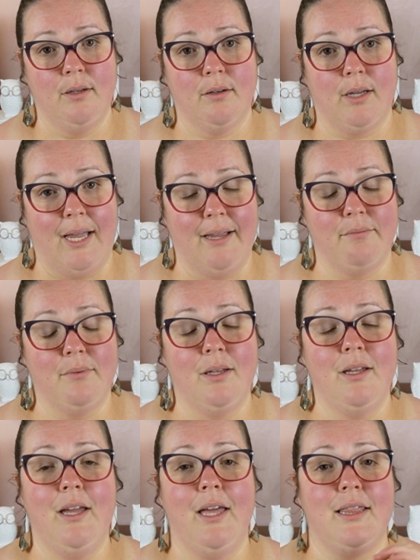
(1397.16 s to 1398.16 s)
Okay?
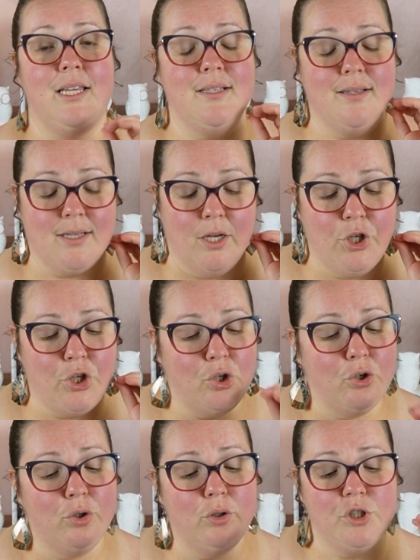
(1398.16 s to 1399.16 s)
This is a
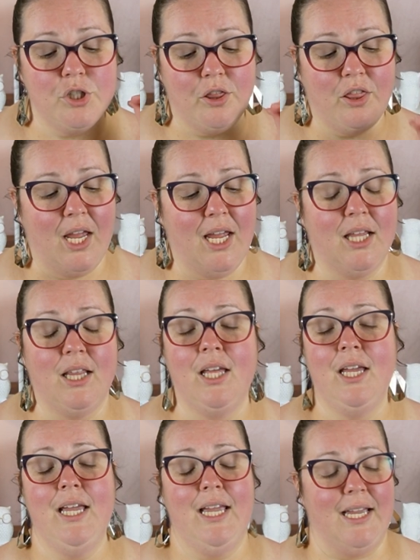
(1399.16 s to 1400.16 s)
huge thing.
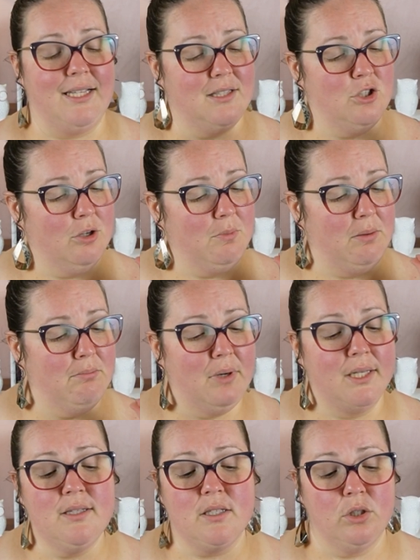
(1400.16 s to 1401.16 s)
It took me
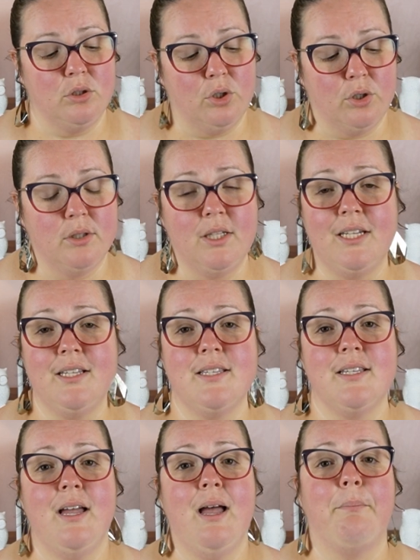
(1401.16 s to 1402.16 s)
months to learn
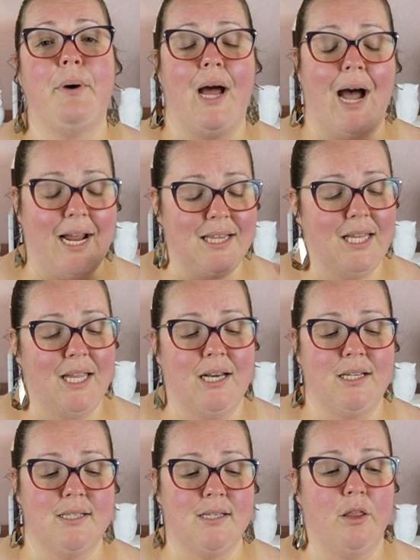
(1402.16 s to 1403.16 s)
this, but I think it
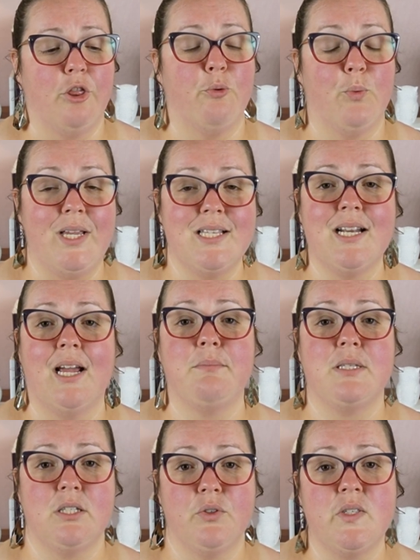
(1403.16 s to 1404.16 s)
is the reason I'm
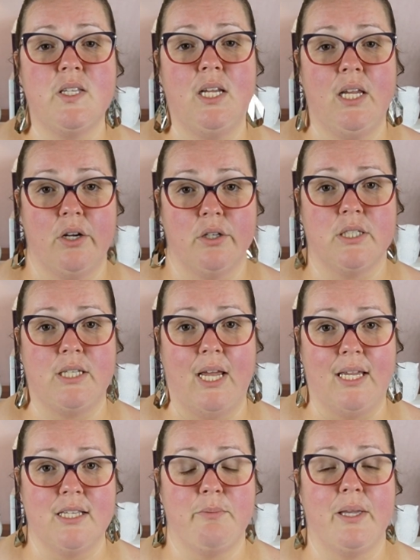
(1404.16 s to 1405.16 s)
still sitting here
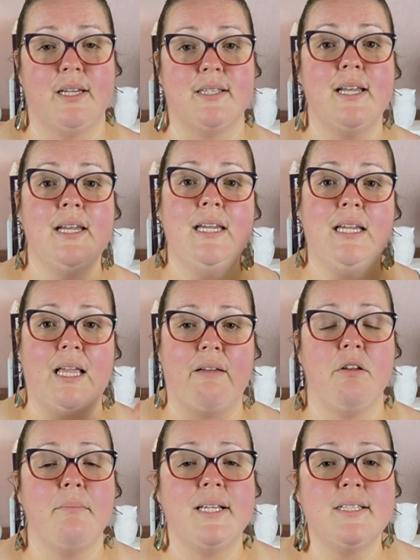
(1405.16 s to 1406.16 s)
today is because
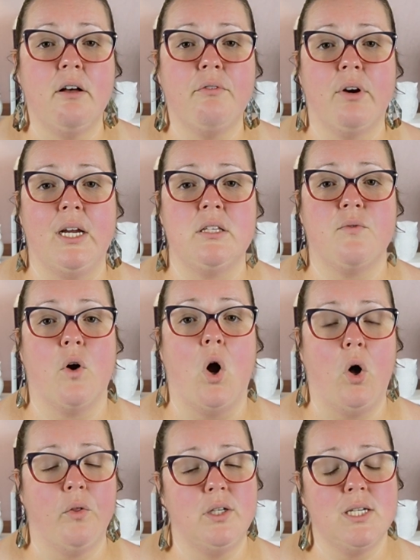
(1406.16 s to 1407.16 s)
giving myself grace for
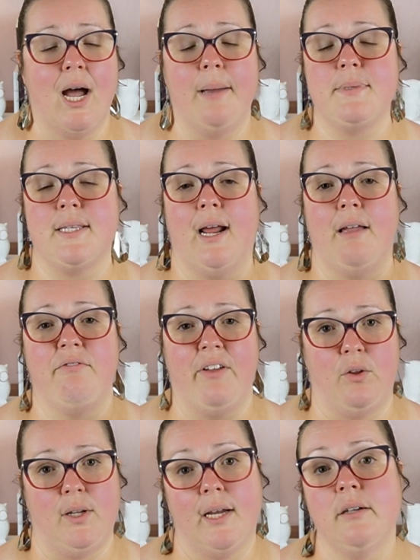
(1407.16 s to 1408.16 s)
all the times that I
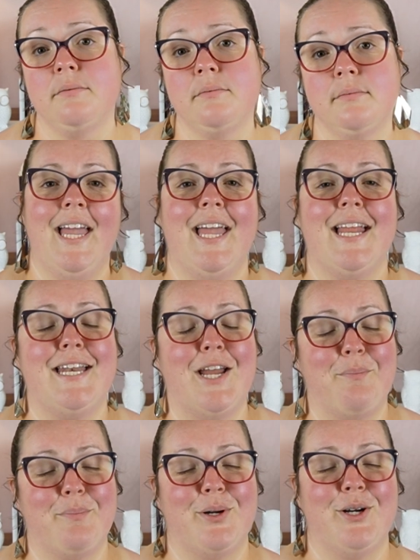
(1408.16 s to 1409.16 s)
fell down.
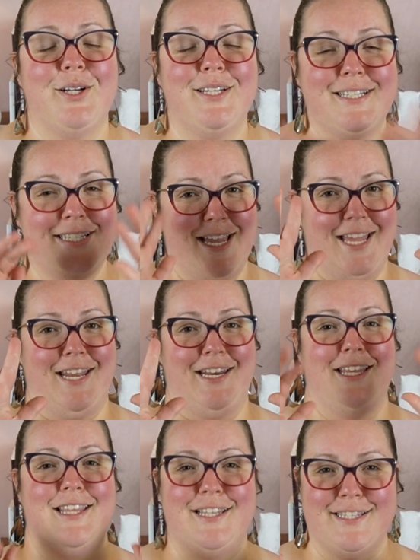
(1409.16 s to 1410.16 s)
Number
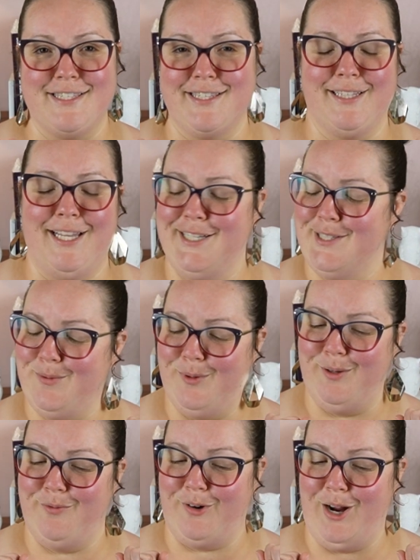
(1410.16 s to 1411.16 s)
10, and this is the last
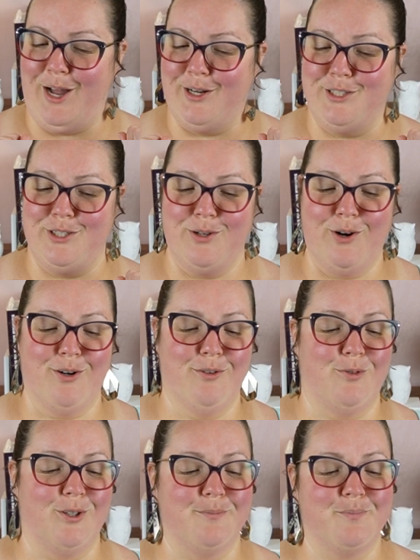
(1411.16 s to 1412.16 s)
one for how to do
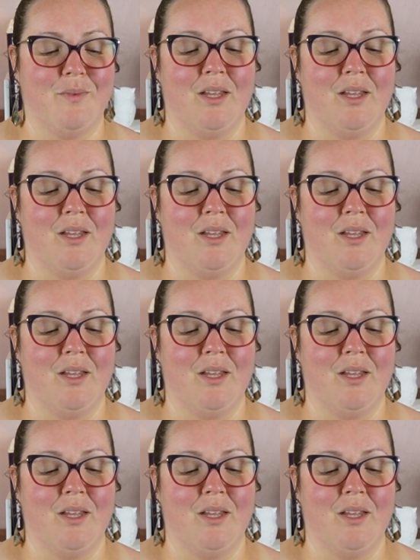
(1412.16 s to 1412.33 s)
carnivore.